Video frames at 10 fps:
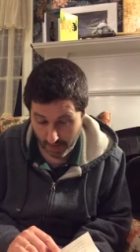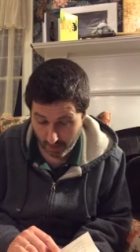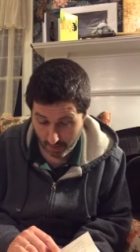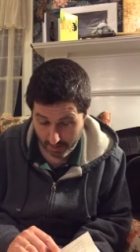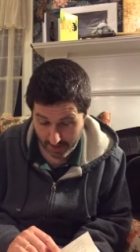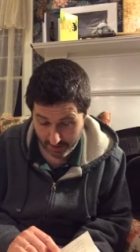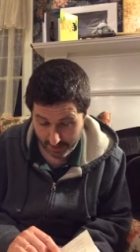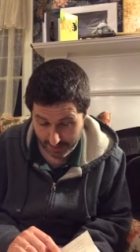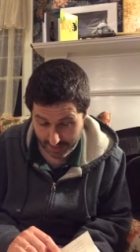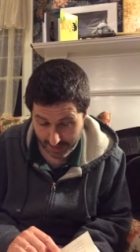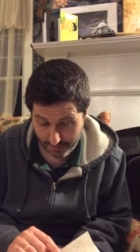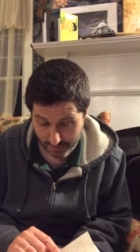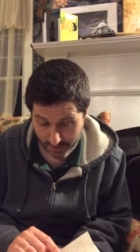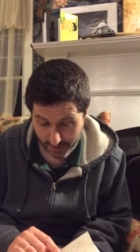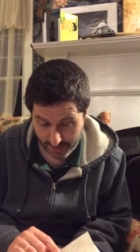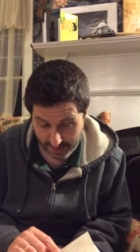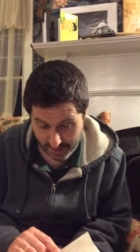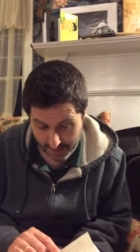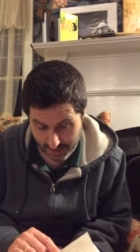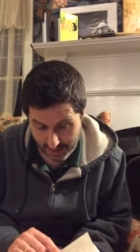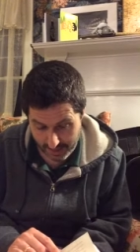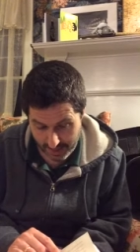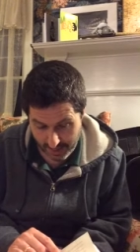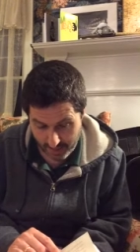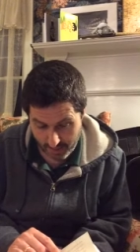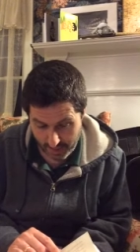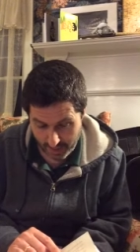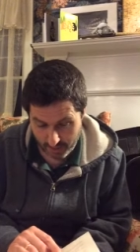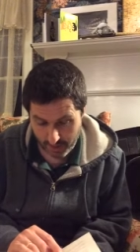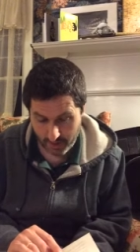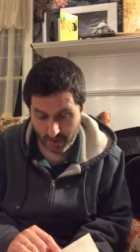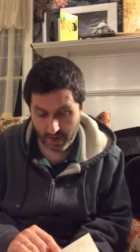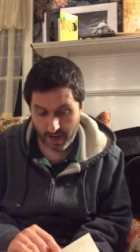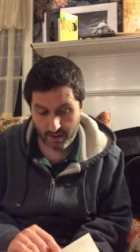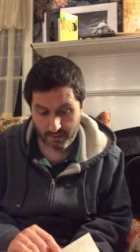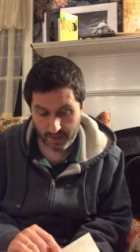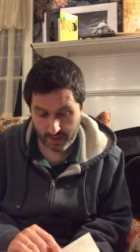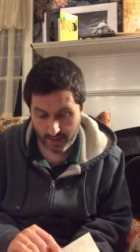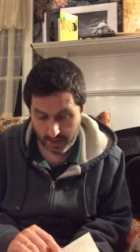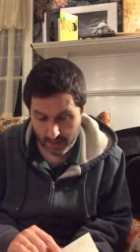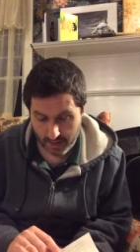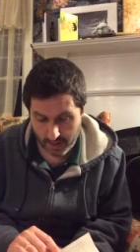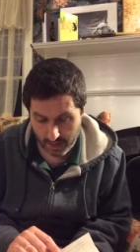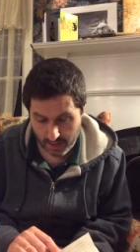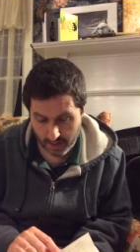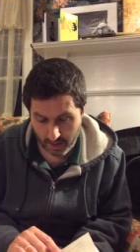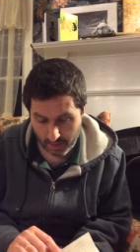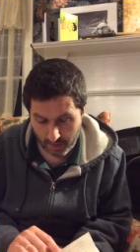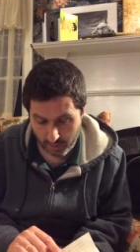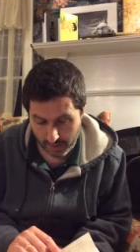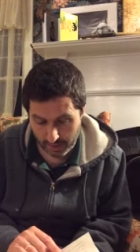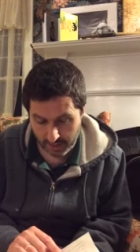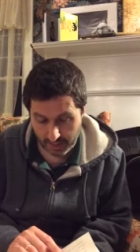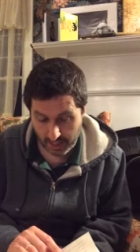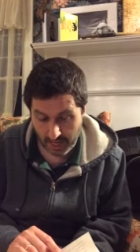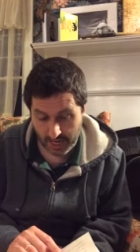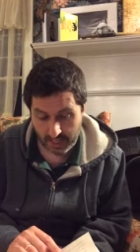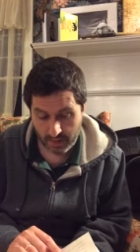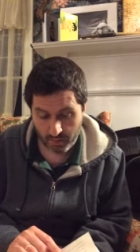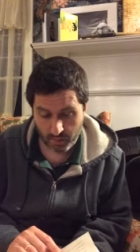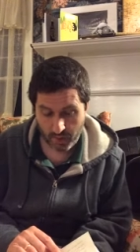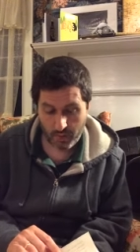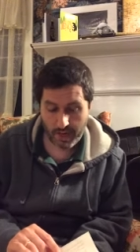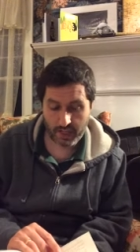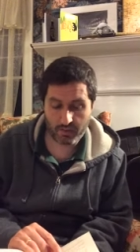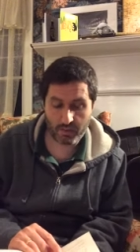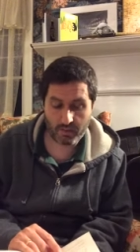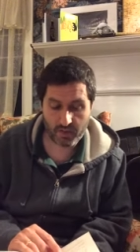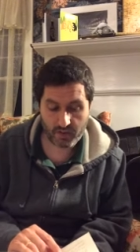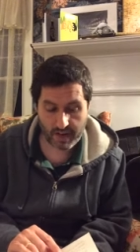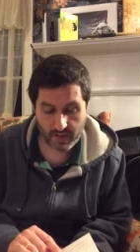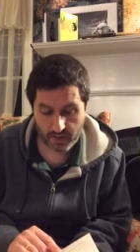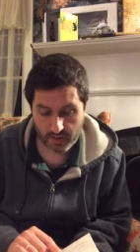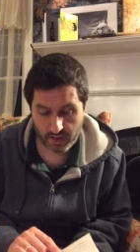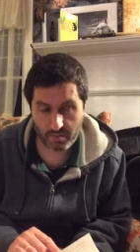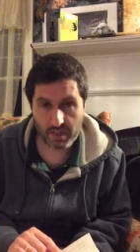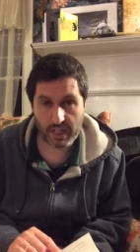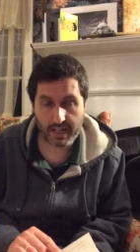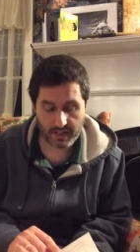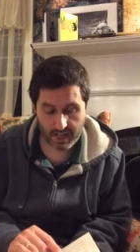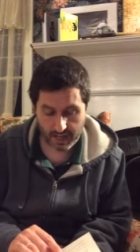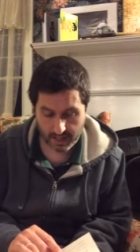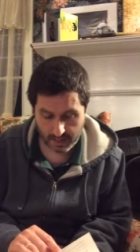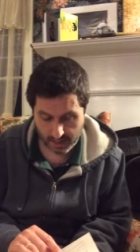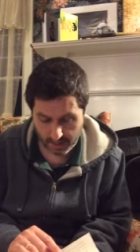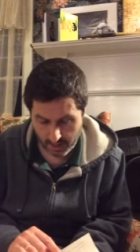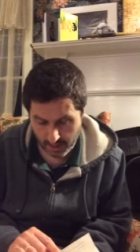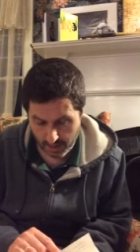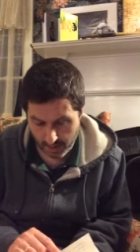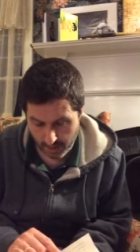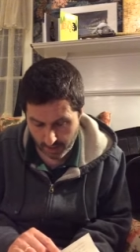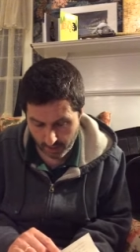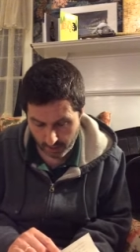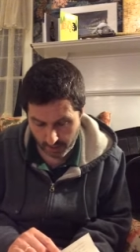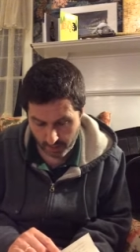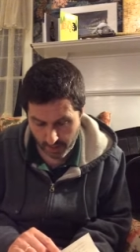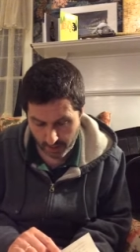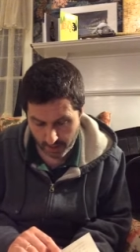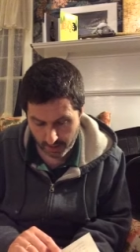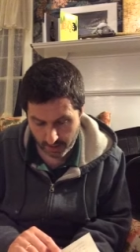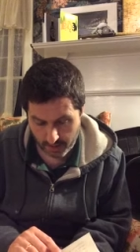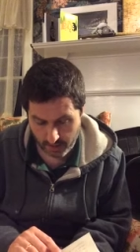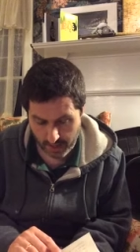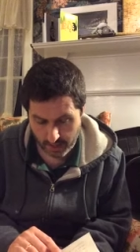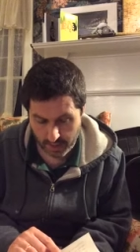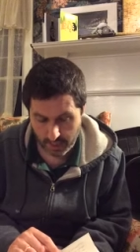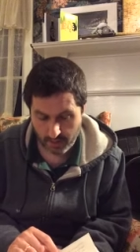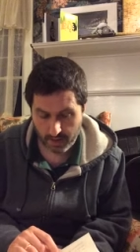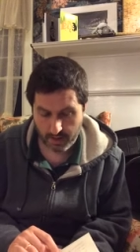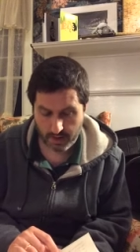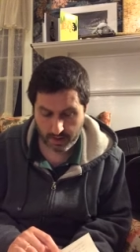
paramount at Thaiphoon, and because we are often so unwilling to deny simple requests from strangers in polite settings, the guerrilla marketer's trade secret.